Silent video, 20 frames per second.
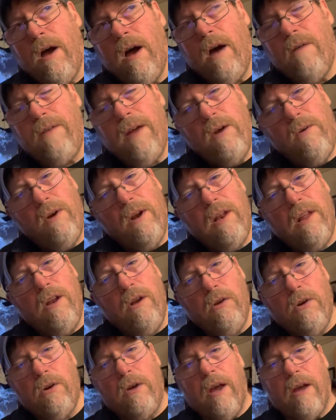Henry Lee
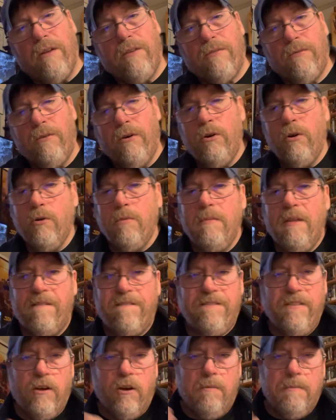Lucas, for whom the
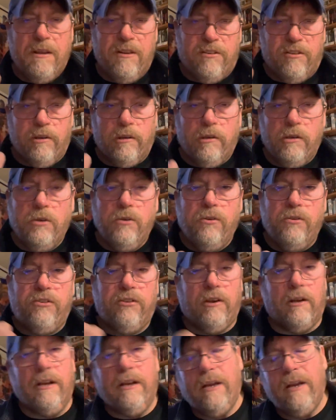film is
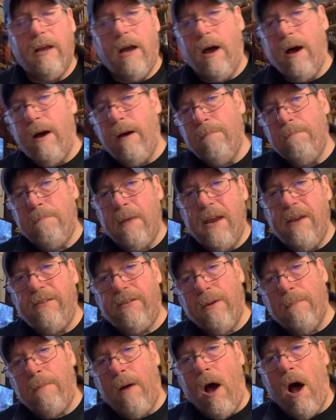loosely
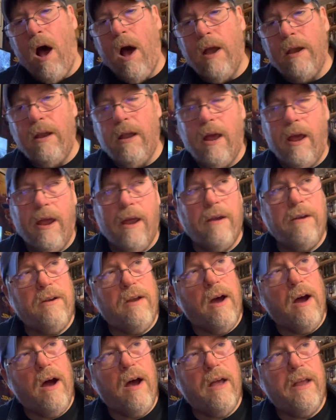based upon, and
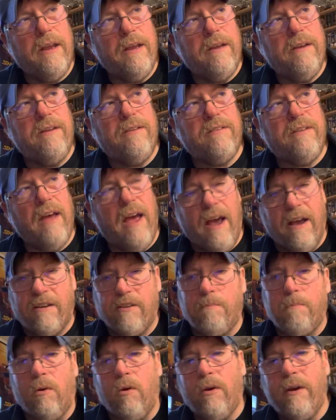his
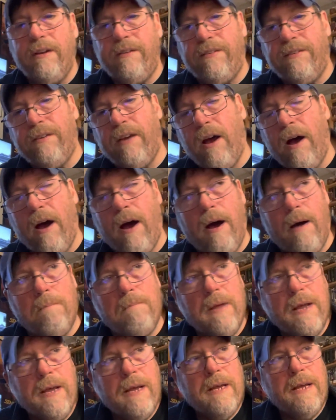exploits,
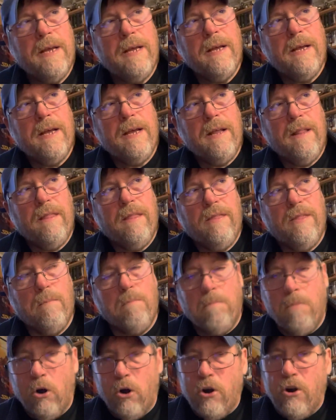the
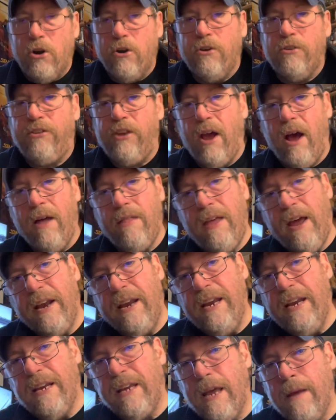murders that
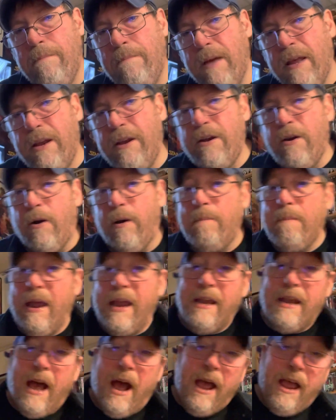he committed or
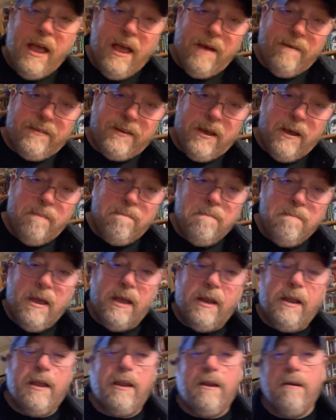may not have
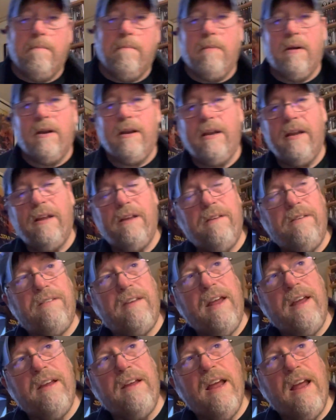committed. But it is
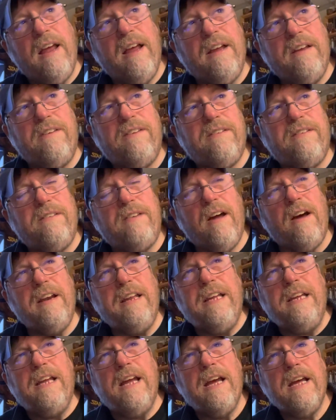a
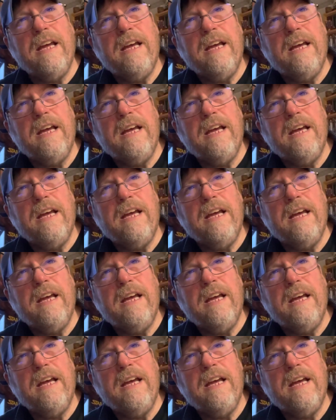study